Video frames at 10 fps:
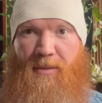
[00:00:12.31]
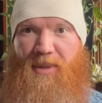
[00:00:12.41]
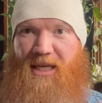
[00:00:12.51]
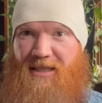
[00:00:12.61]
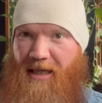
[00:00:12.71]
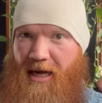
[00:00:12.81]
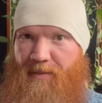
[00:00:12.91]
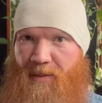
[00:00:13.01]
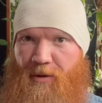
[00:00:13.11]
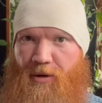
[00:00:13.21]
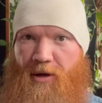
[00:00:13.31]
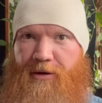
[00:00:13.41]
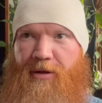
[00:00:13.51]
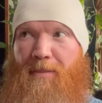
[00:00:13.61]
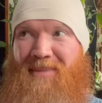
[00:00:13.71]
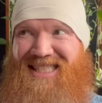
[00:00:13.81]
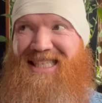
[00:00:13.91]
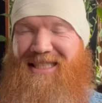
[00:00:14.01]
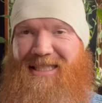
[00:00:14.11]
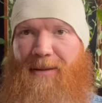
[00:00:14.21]
Because a lot of people are under the
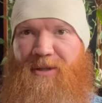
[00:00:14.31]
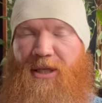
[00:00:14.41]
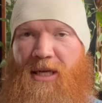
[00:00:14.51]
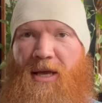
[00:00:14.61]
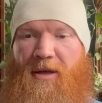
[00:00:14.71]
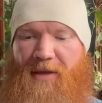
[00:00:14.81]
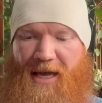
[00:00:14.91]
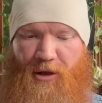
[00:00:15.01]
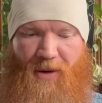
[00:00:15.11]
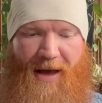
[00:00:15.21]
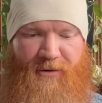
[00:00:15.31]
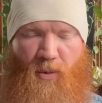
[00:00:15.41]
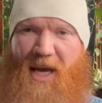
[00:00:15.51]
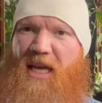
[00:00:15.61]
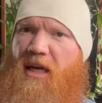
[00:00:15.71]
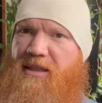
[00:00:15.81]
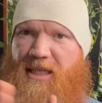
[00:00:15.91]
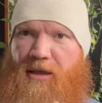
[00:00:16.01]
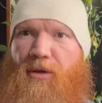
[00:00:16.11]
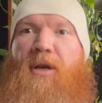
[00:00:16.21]
misconception that you have to wait
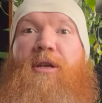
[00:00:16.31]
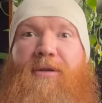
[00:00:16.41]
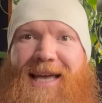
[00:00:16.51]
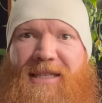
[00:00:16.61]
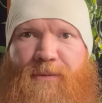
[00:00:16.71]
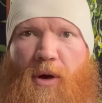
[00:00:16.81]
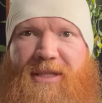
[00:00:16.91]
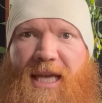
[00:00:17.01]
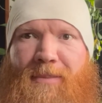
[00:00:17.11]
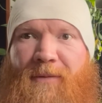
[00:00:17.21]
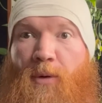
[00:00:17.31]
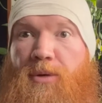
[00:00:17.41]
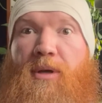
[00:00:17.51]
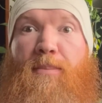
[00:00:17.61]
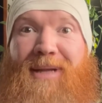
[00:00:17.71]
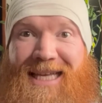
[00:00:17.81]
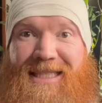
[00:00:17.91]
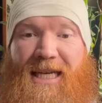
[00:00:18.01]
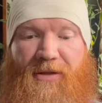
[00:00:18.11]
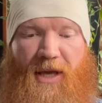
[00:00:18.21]
until your last frost date before you can plant
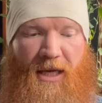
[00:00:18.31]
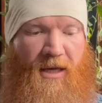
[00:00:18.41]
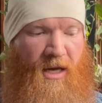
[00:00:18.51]
anything.